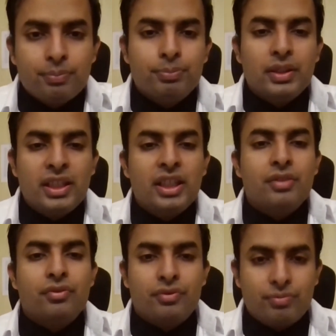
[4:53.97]

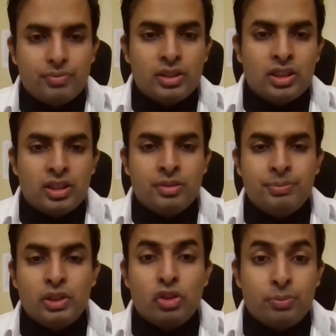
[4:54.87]
believe the
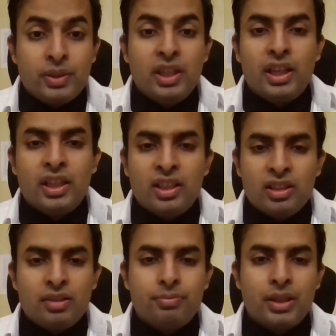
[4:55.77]
BJP
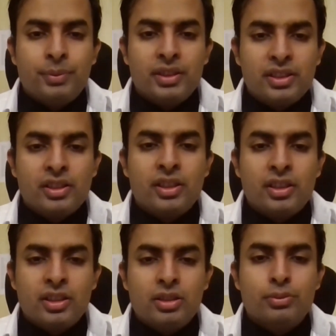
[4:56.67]
and Prime Minister
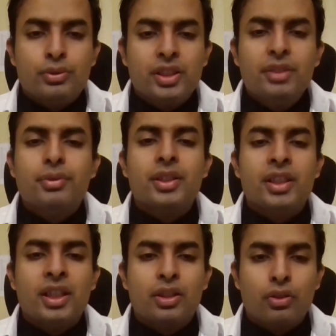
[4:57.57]
Narendra Modi when
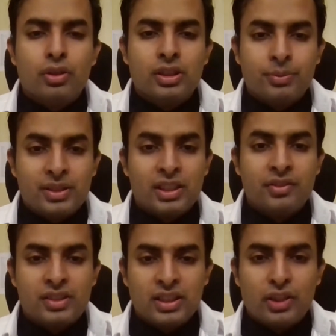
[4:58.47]
they call
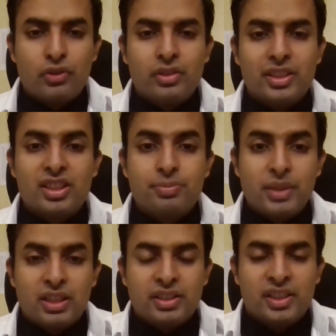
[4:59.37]
themselves nationalists,
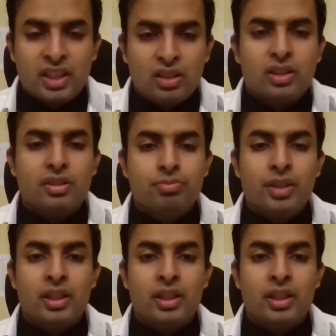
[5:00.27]
because they are